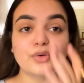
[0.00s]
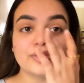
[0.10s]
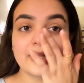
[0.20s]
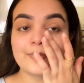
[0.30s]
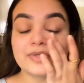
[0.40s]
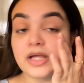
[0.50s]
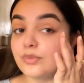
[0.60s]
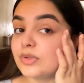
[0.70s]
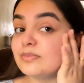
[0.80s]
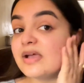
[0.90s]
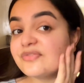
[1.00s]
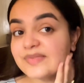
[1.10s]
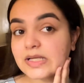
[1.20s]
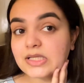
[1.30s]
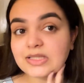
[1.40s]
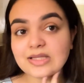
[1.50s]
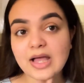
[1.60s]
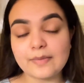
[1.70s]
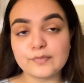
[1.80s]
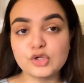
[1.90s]
that I'm done with my face,
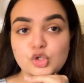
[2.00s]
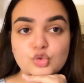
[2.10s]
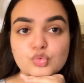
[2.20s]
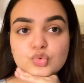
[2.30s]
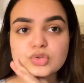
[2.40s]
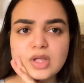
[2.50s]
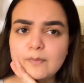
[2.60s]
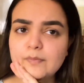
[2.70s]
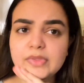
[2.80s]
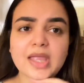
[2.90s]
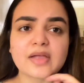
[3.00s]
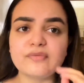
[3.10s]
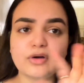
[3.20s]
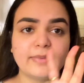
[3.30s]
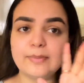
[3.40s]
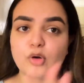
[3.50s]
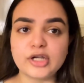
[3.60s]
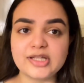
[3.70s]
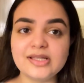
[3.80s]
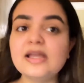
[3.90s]
I'm gonna do something for my
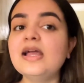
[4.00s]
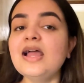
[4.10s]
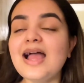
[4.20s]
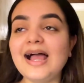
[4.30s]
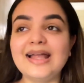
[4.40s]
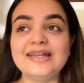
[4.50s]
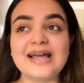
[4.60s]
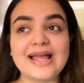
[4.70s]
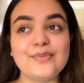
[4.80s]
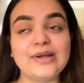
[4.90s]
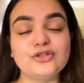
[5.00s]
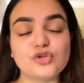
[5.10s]
body. And I went